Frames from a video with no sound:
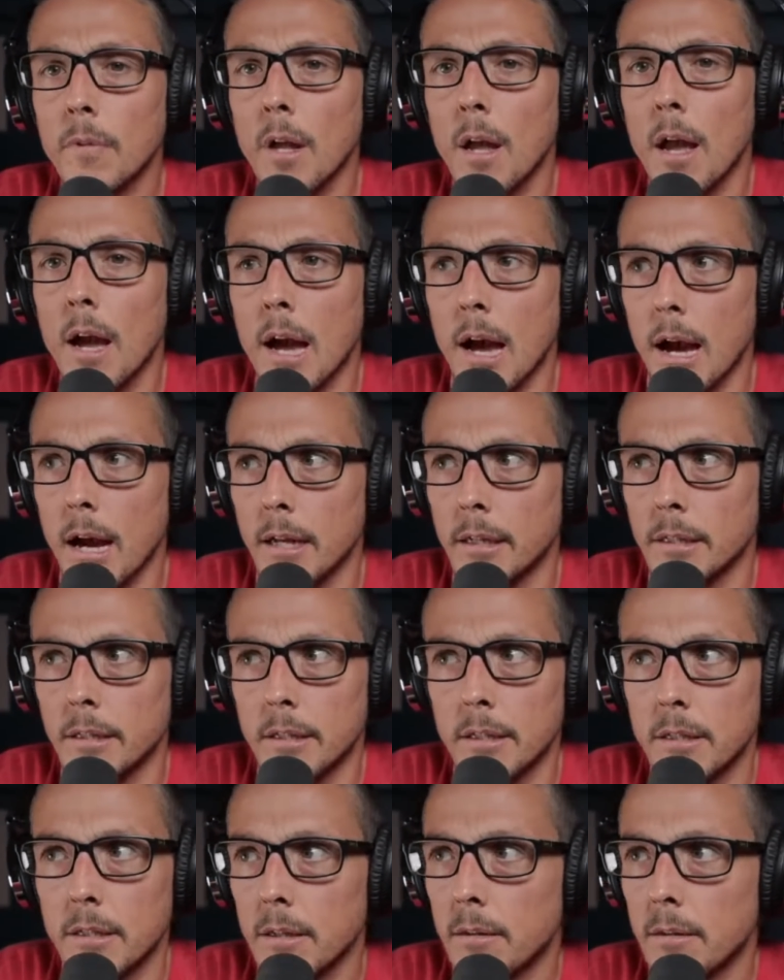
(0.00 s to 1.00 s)

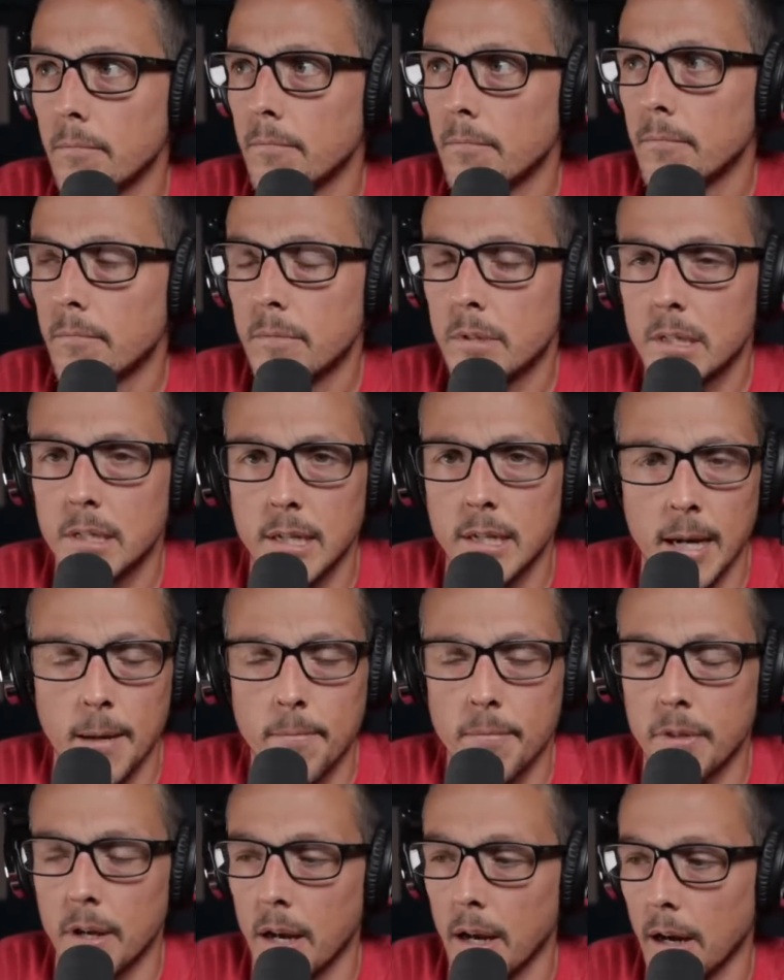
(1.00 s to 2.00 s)
and same
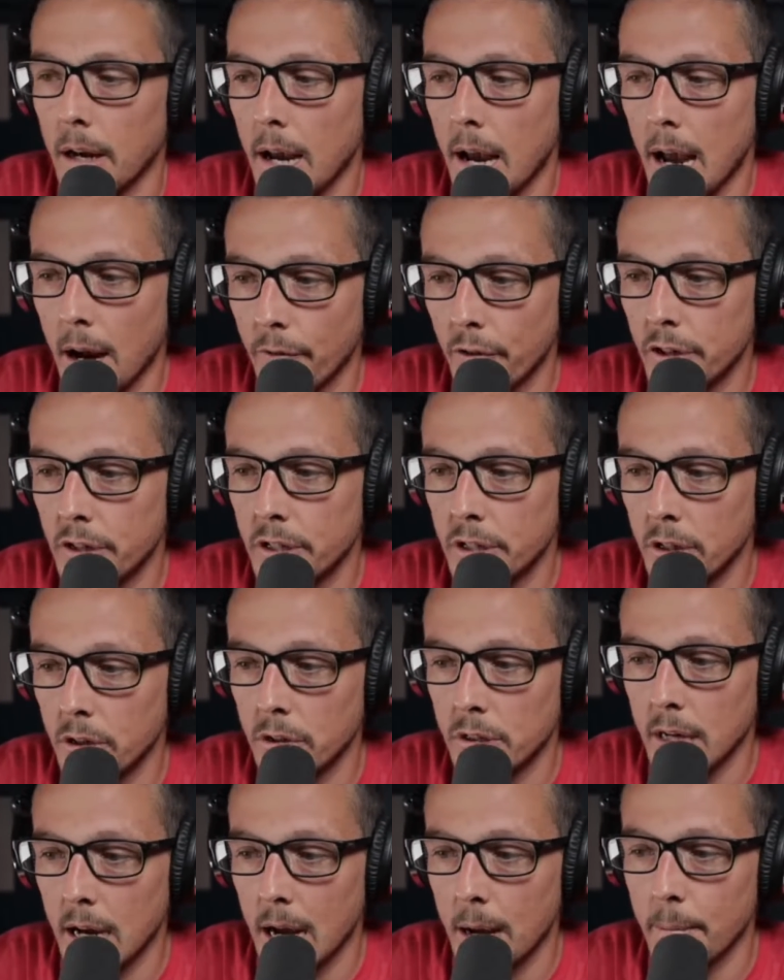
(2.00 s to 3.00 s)
thing. Every single
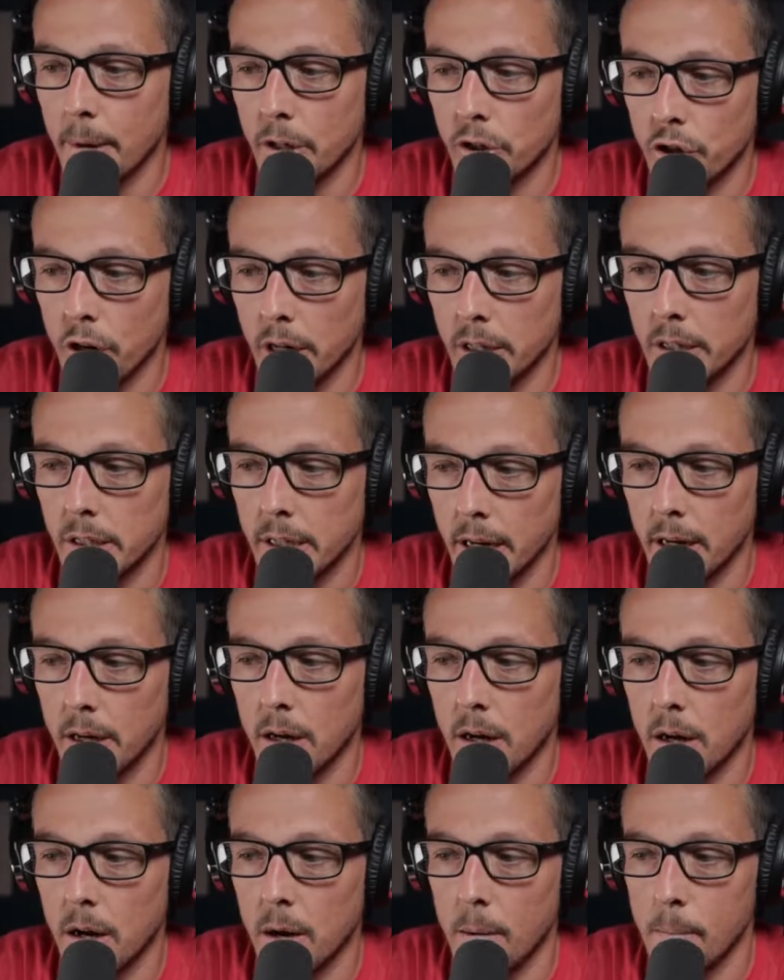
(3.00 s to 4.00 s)
time I tried to take
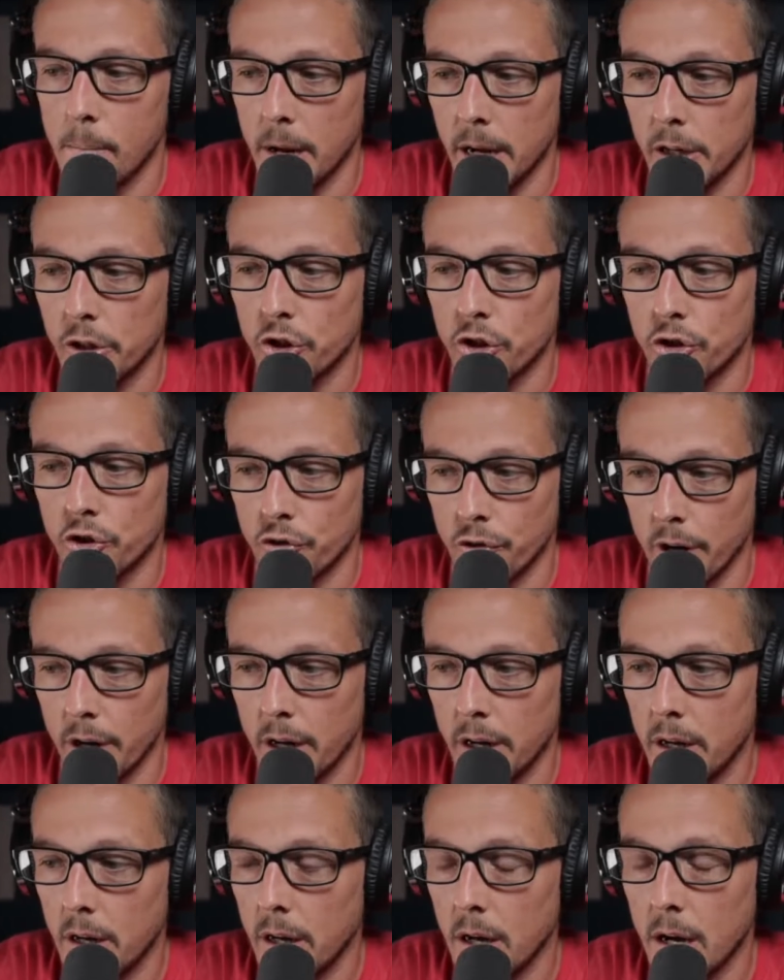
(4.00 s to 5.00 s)
a major
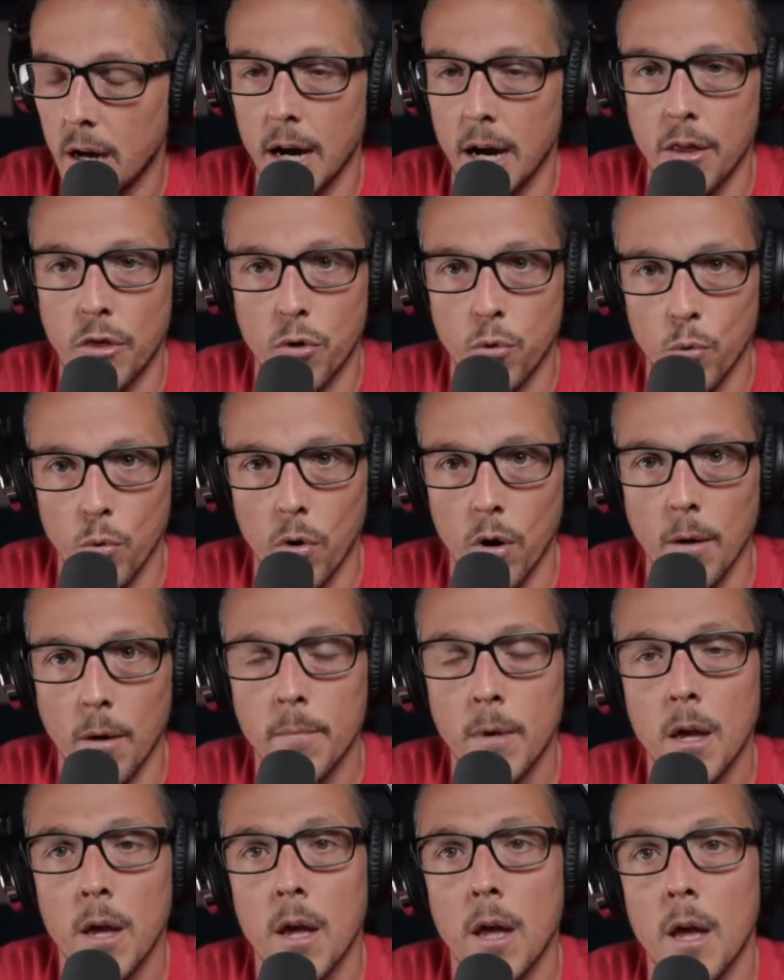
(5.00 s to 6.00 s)
drink, I threw up.
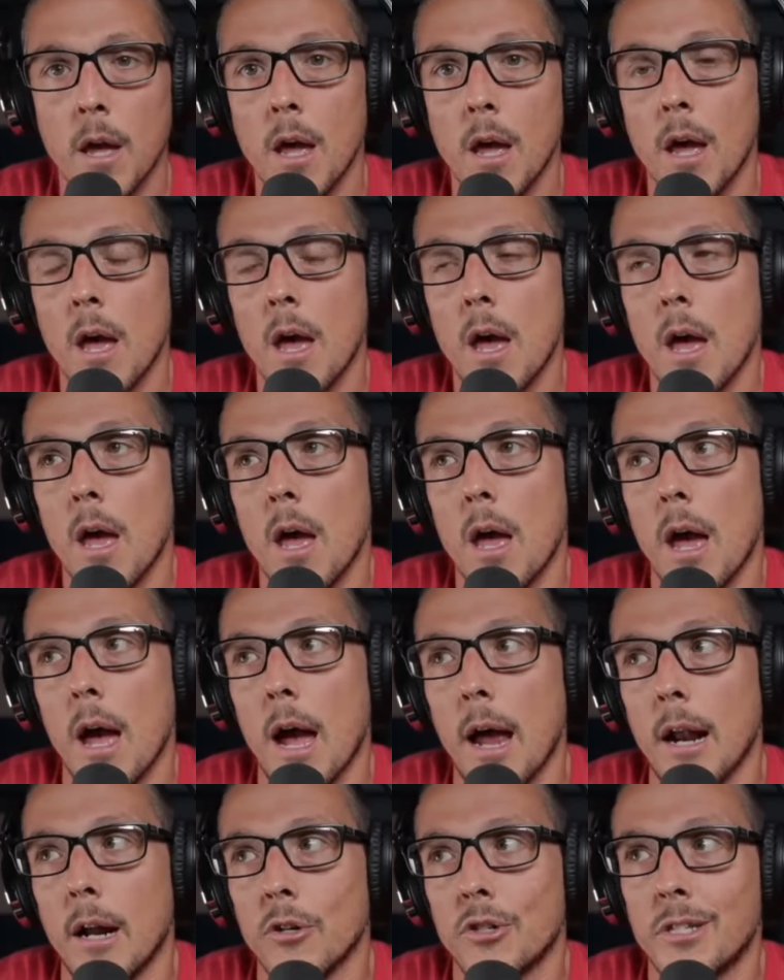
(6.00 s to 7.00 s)

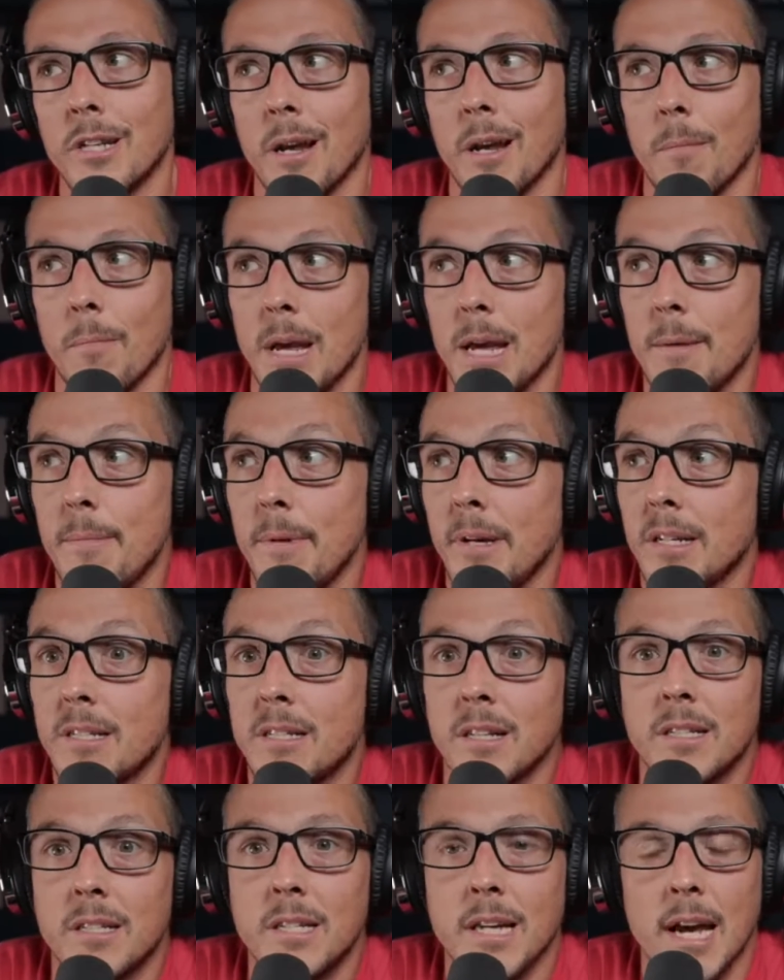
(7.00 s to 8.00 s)
And I was thinking maybe it's
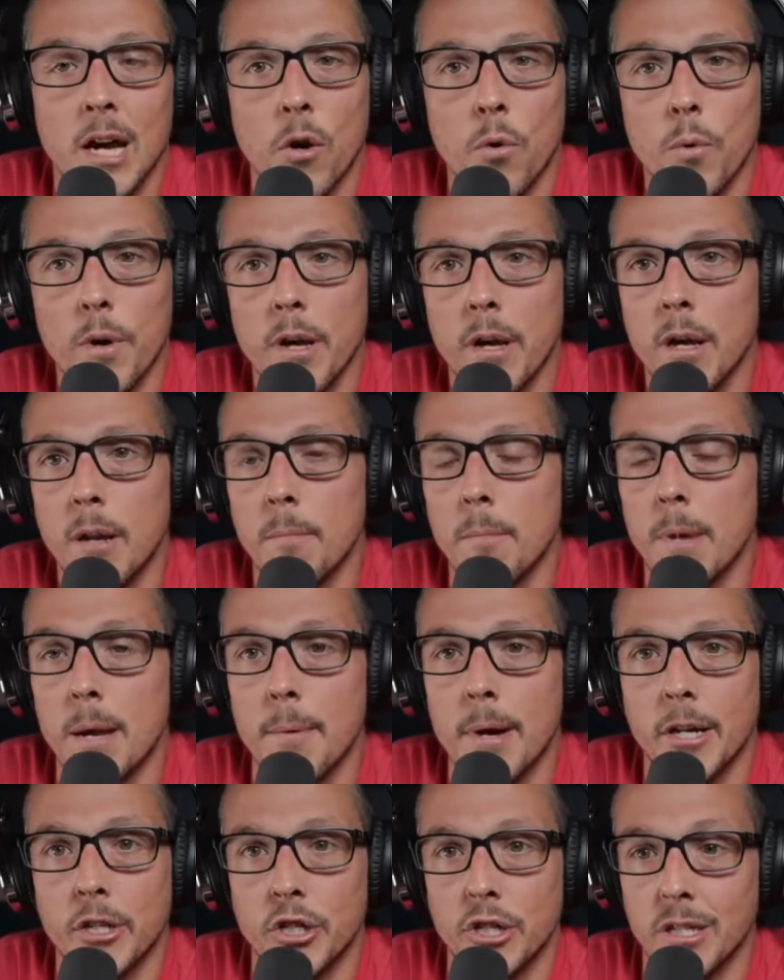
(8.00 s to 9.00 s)
the tailwind, maybe
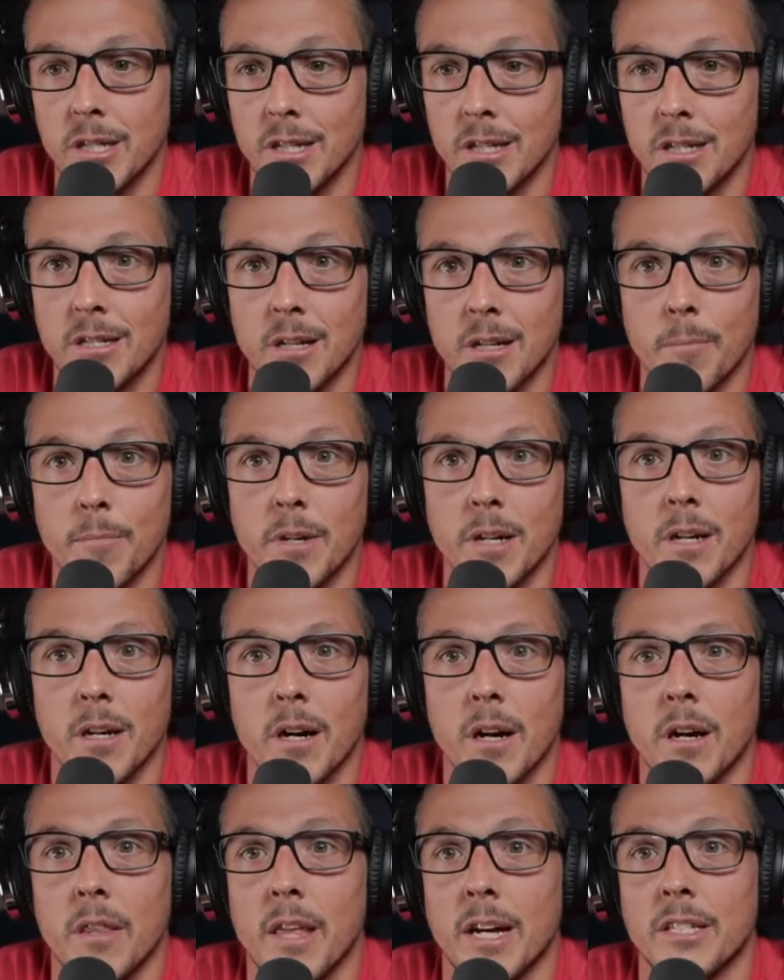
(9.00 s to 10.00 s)
I just need something
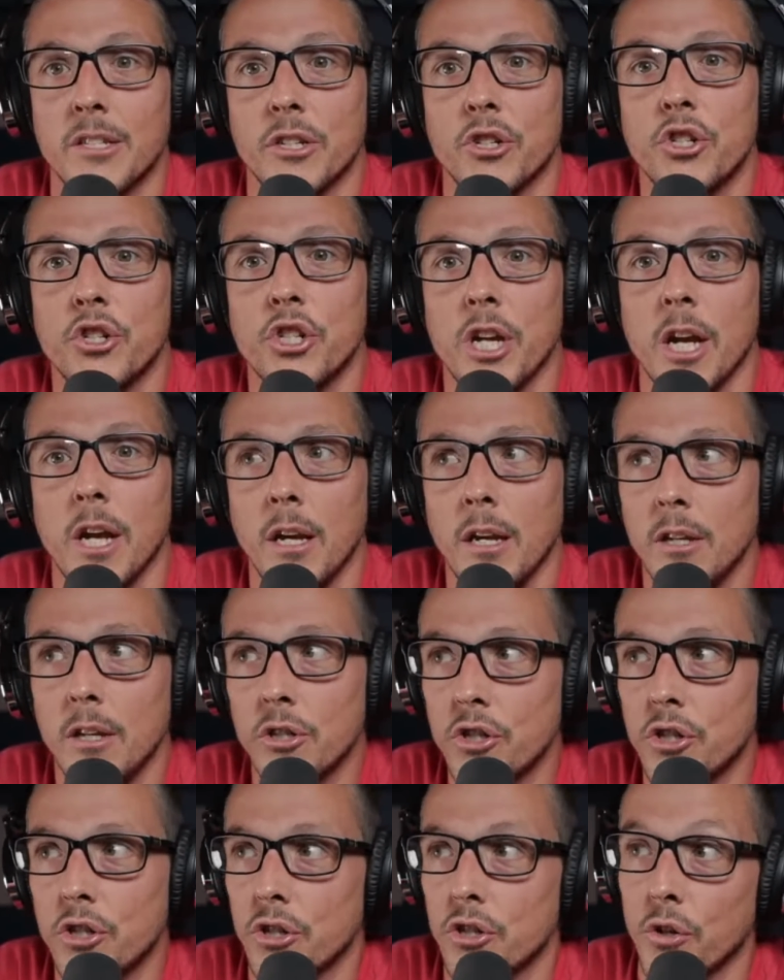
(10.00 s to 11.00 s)
that's a
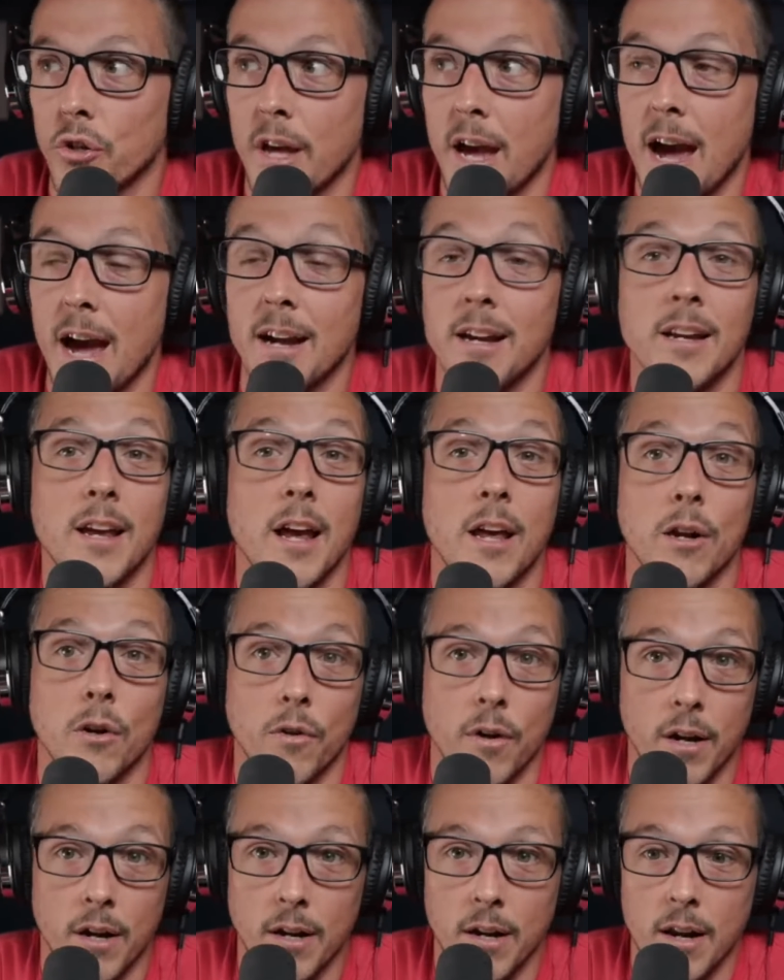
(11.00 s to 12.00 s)
change. So they had
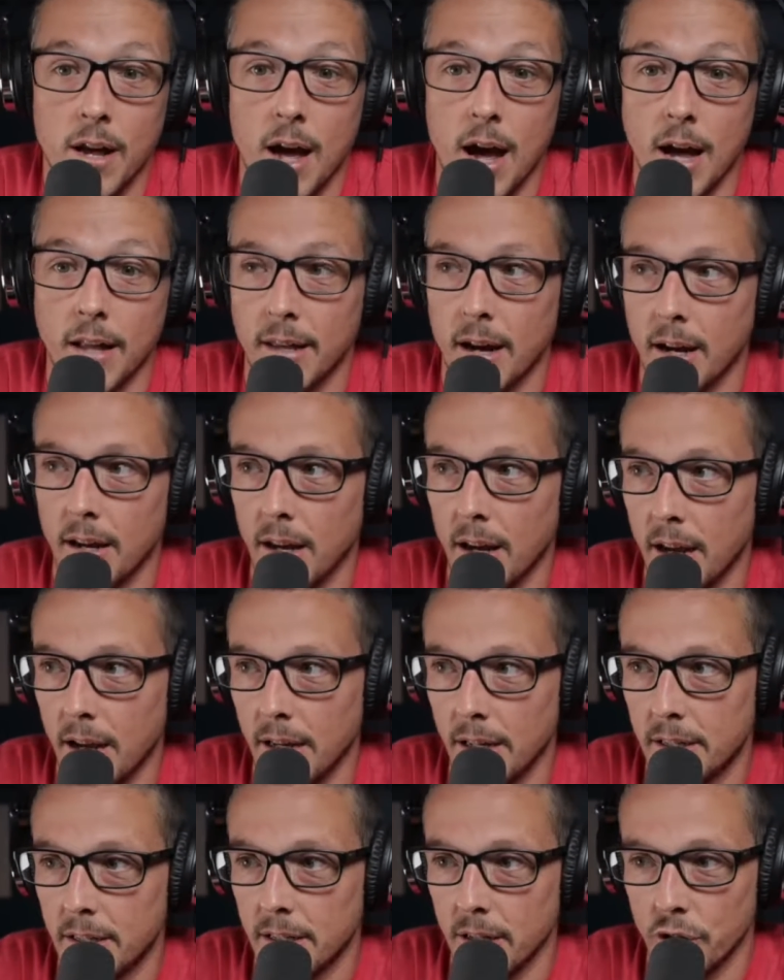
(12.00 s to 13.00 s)
Gatorade at that
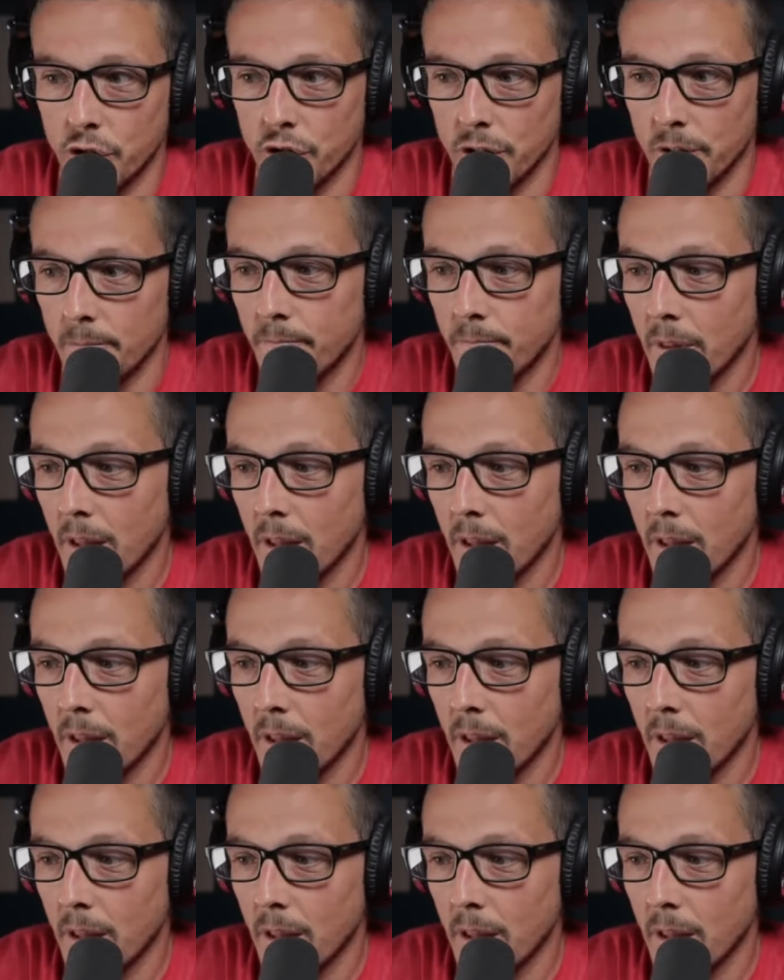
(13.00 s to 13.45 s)
aid station.